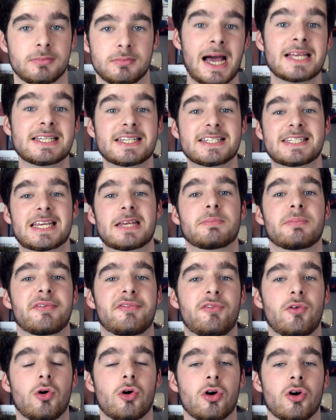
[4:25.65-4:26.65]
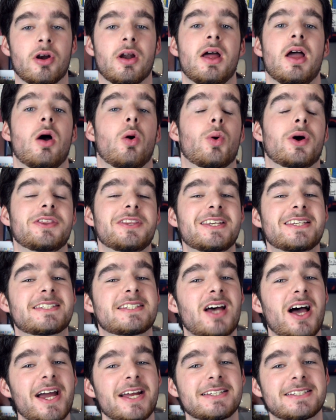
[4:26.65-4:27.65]
As I said before, when the
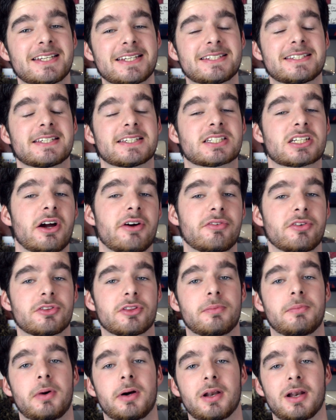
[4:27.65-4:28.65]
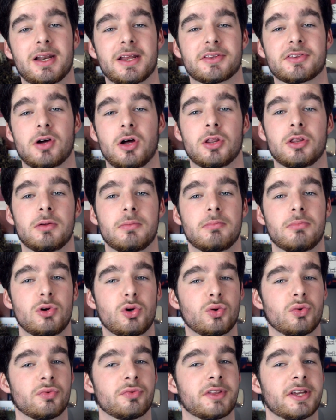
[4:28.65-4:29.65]
scientists discover the monolith on the
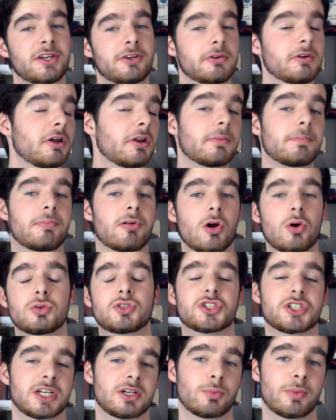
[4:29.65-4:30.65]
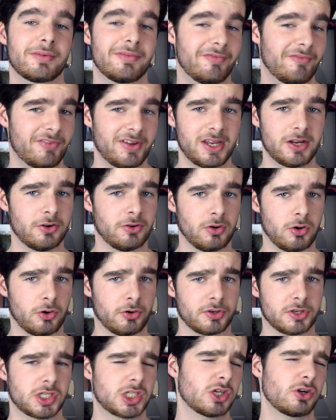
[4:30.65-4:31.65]
moon, they do not approach it with fear
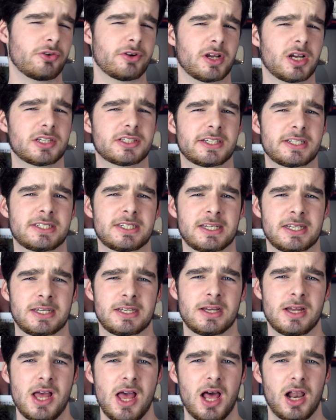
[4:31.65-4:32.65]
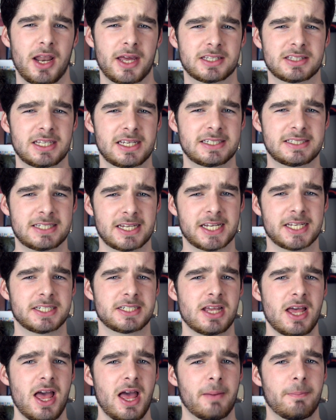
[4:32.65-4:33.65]
or curiosity like they did
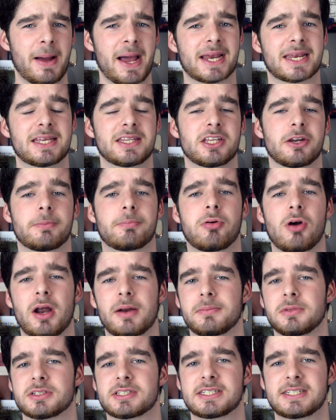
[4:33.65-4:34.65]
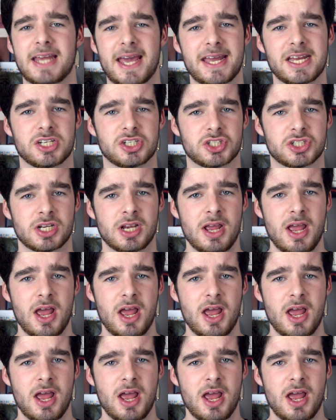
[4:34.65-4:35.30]
back in their primal stage.